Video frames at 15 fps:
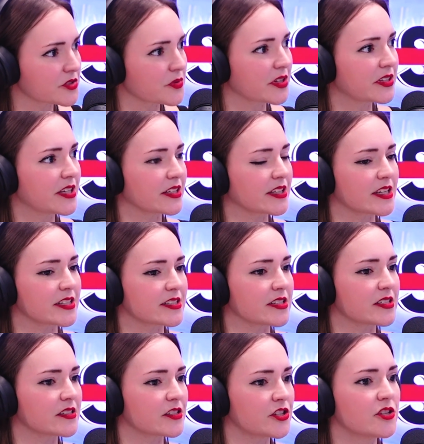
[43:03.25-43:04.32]
So I think there's
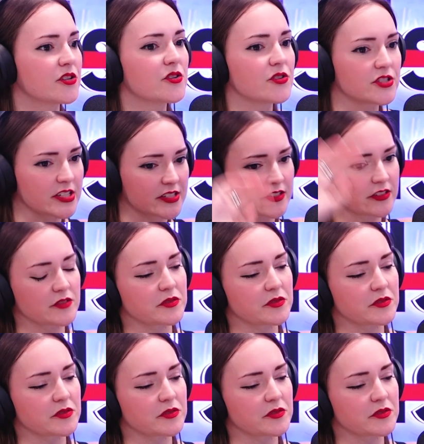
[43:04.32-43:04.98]
this huge dissonance